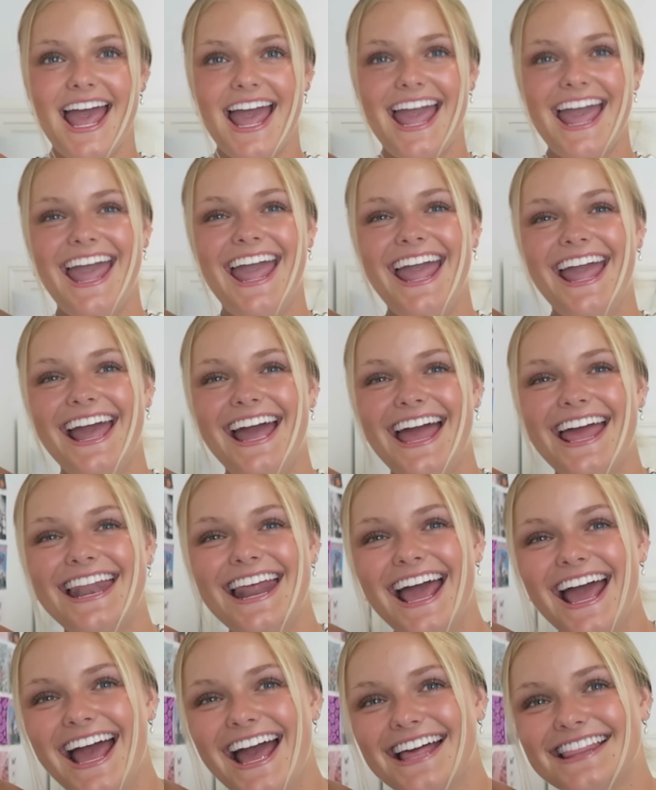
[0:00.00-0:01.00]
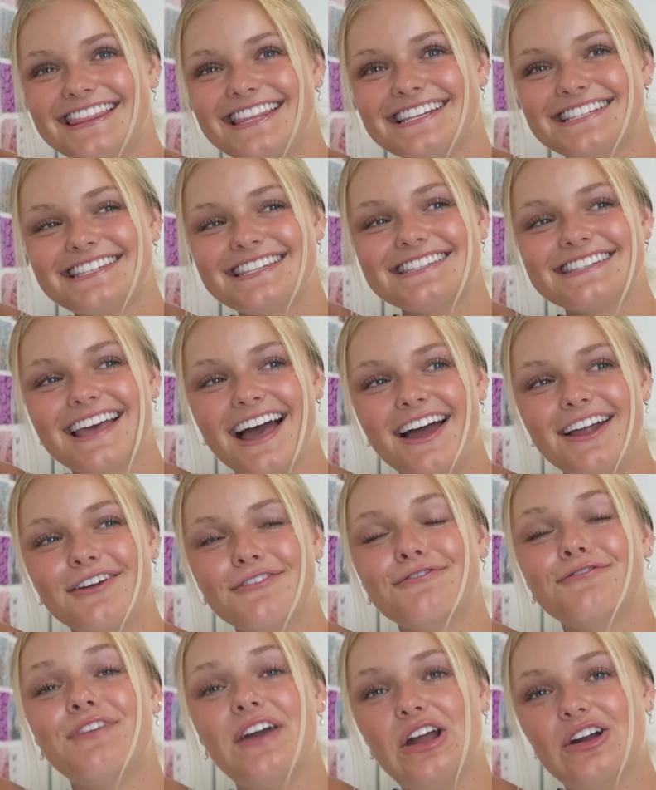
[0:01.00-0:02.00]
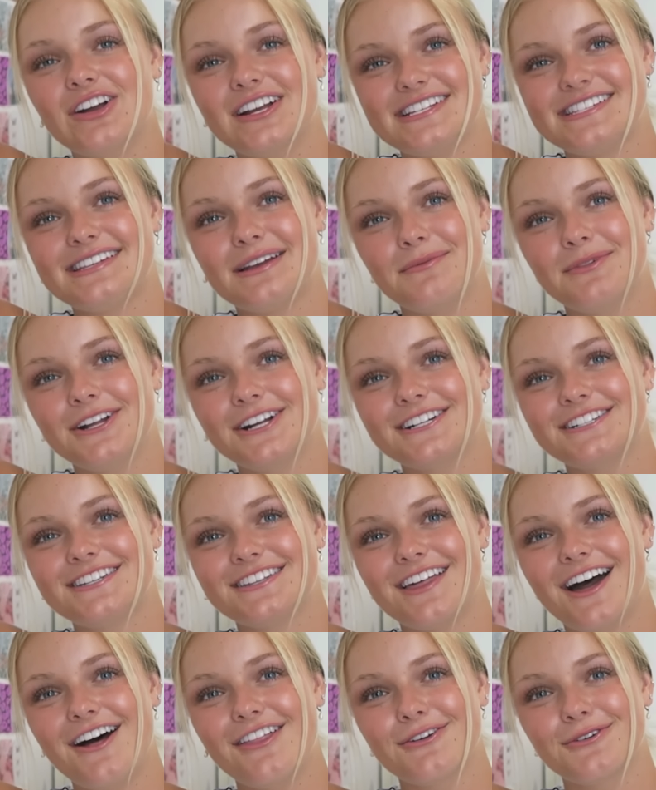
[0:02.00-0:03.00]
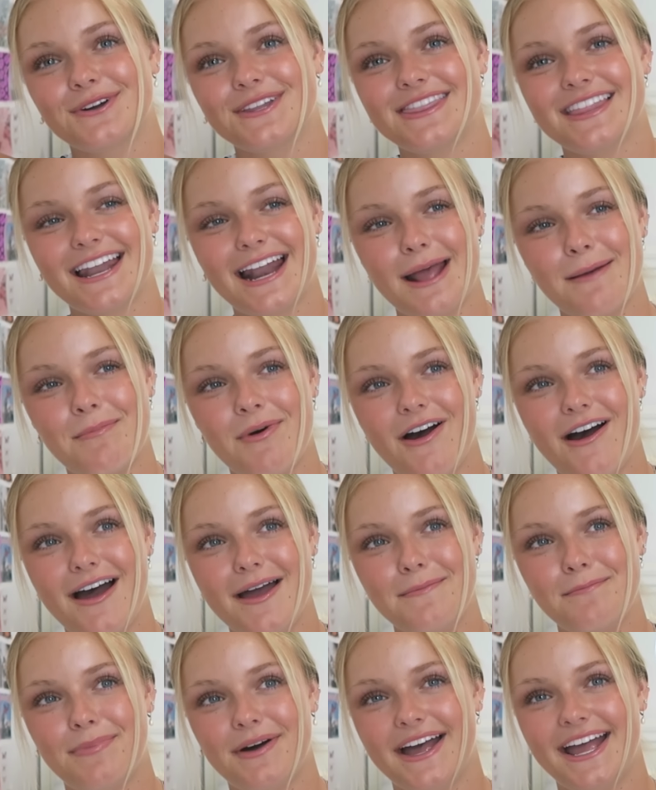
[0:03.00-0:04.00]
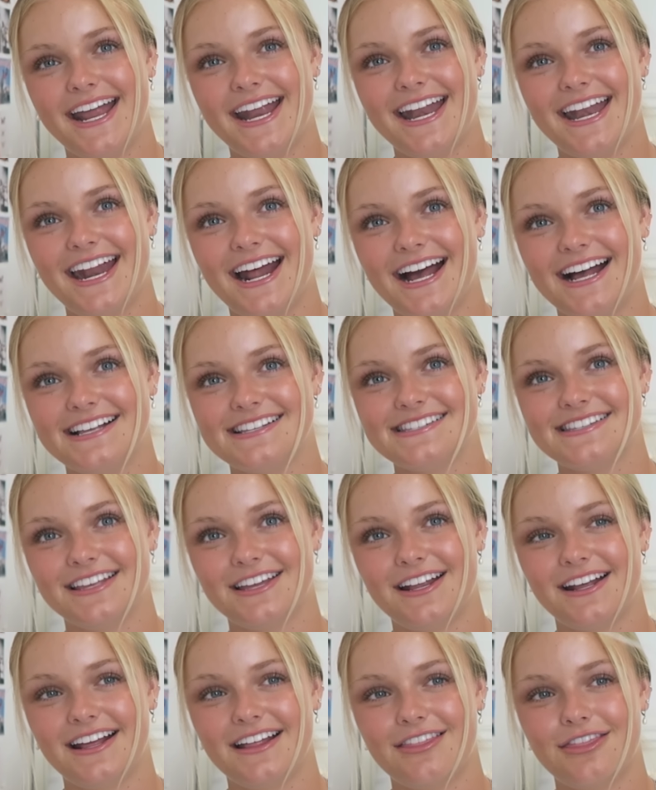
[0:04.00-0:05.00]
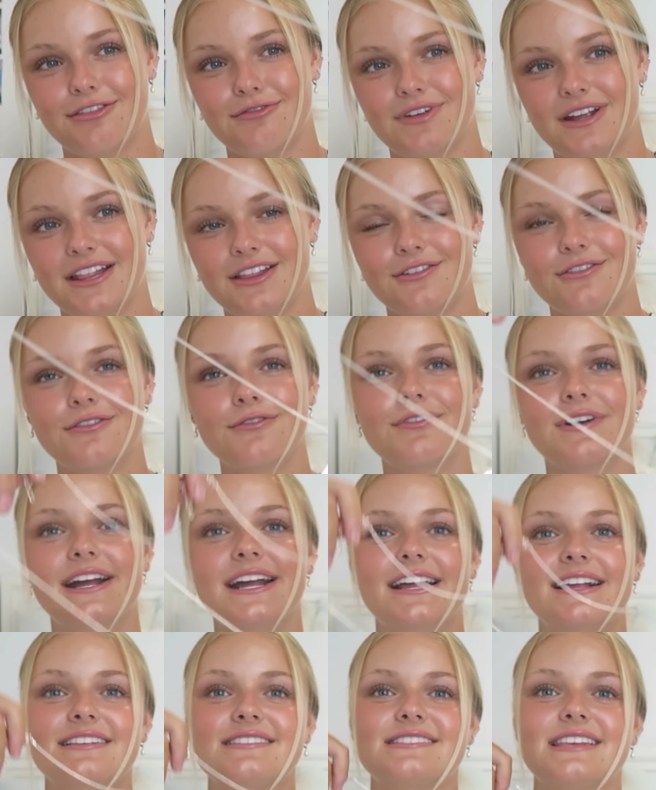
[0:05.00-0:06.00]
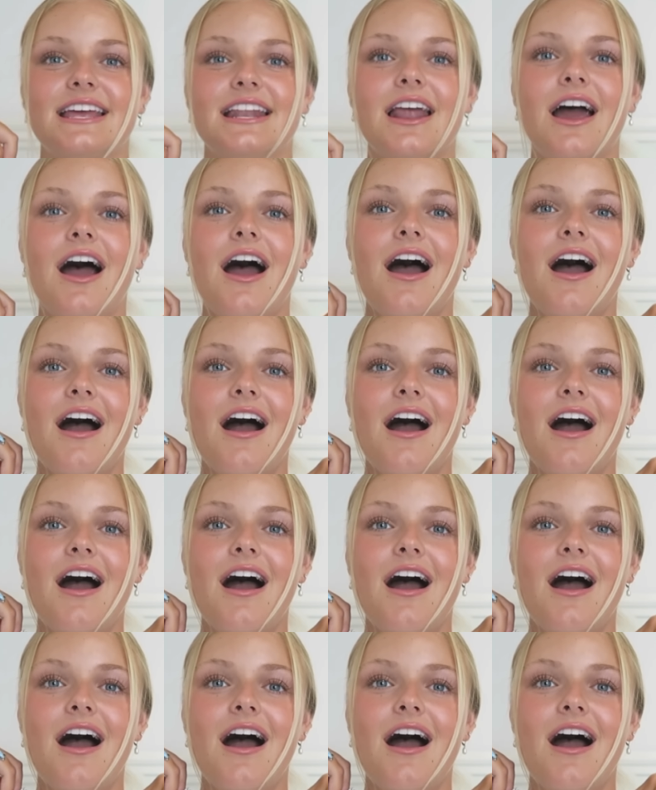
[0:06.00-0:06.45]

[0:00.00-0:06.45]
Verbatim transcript: and this is kind of very similar to the other one that I bought, but it has like three little rings and